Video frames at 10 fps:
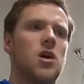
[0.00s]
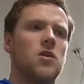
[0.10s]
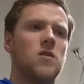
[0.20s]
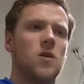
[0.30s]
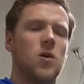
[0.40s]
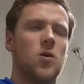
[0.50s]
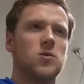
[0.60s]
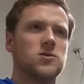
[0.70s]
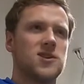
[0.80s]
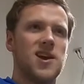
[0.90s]
So
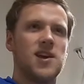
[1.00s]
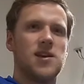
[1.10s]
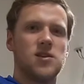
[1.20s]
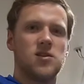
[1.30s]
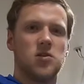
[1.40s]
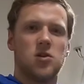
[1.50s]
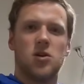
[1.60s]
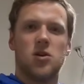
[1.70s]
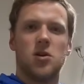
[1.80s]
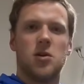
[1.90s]
say
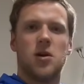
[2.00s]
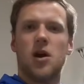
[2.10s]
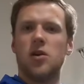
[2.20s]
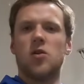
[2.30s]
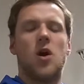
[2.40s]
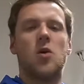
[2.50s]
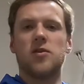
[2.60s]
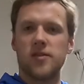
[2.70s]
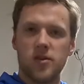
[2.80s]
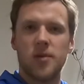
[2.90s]
you're
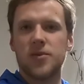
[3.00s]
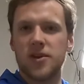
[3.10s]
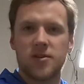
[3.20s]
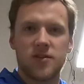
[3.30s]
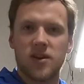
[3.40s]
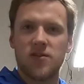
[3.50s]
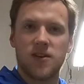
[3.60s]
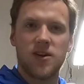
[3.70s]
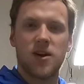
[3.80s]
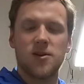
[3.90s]
always interrupting your
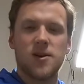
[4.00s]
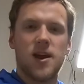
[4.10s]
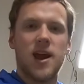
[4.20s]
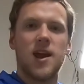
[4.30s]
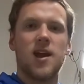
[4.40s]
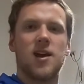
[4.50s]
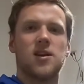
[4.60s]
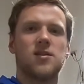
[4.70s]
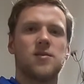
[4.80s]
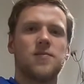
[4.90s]
significant other
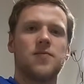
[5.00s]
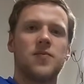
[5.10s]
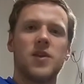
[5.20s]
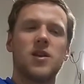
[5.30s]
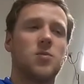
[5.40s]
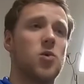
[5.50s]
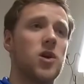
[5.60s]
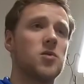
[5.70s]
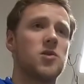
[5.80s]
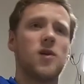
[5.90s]
and they
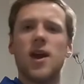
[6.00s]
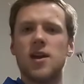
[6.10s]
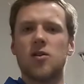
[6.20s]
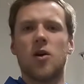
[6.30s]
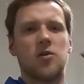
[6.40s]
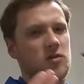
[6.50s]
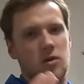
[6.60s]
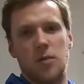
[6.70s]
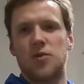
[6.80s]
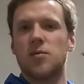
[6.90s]
point out to you, hey, you're always
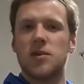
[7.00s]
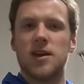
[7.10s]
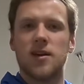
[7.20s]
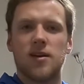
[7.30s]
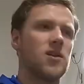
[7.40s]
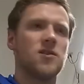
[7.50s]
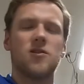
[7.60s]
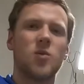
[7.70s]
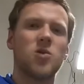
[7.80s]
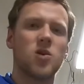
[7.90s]
interrupting me. Is this
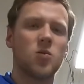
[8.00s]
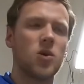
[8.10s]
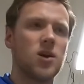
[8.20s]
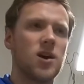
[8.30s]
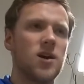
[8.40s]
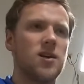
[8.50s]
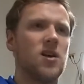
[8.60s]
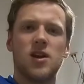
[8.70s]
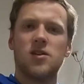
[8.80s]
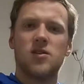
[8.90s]
something you can work on?
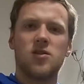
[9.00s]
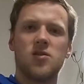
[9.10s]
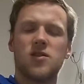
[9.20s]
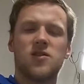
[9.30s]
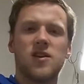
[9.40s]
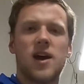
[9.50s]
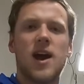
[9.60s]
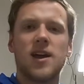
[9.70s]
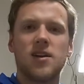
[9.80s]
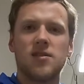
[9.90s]
And you just
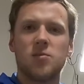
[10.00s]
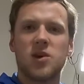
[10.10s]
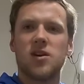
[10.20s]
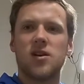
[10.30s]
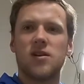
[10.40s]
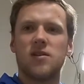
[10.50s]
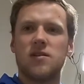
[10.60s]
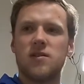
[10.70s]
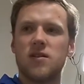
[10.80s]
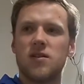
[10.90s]
deny it
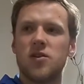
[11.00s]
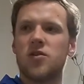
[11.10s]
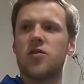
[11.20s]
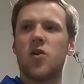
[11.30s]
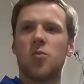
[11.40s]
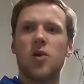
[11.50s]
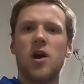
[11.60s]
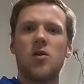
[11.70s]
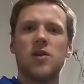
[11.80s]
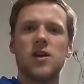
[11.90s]
because you're so
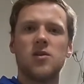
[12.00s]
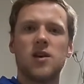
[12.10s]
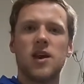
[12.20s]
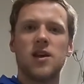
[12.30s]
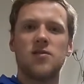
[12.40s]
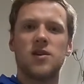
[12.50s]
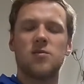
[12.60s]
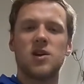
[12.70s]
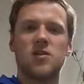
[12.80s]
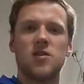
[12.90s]
proud that you can't even
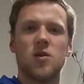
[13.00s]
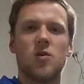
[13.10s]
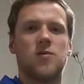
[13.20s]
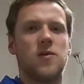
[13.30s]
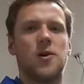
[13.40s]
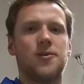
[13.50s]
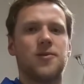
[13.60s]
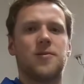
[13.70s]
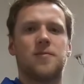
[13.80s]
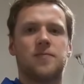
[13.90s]
admit to your own faults.